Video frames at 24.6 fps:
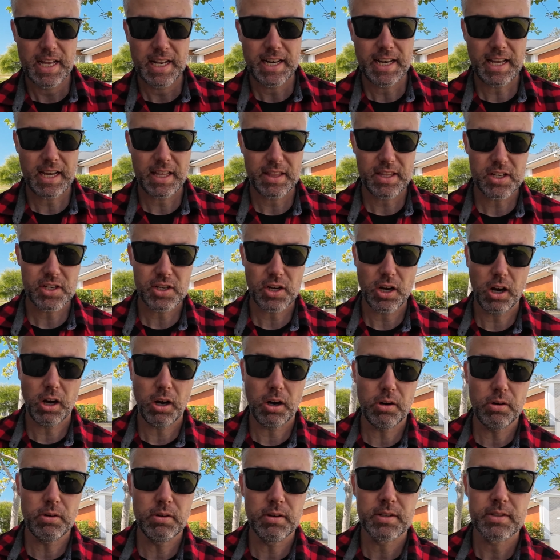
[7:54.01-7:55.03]
Now this
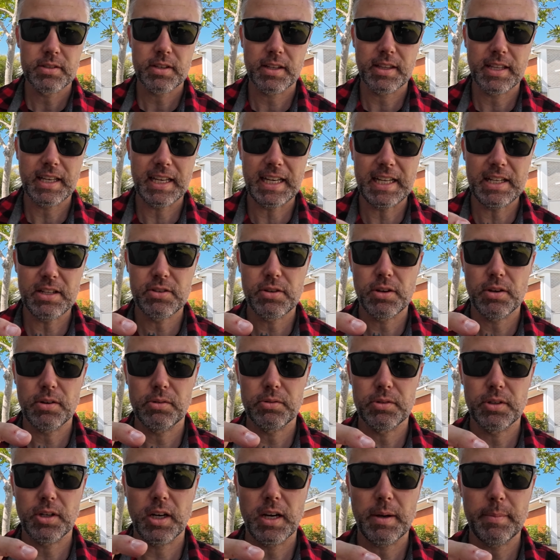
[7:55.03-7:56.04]
hole, so the
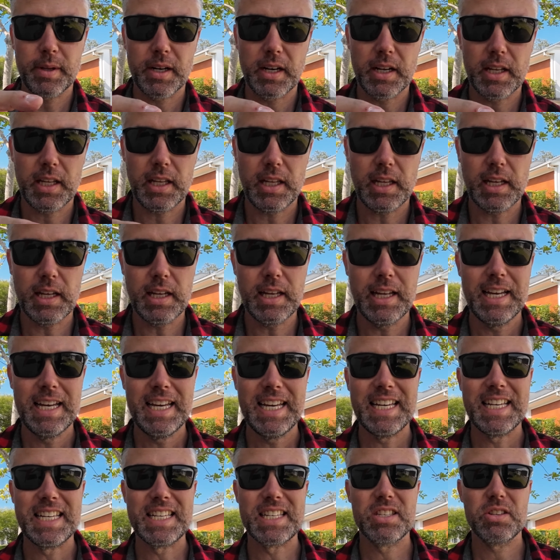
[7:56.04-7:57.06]
internal diameter here
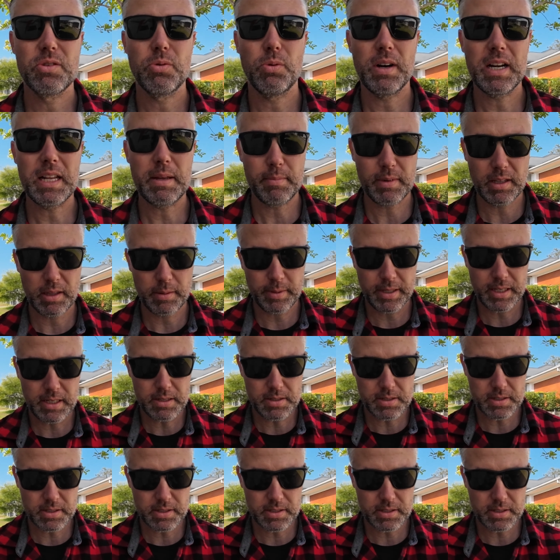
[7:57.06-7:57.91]
is 20 millimeters.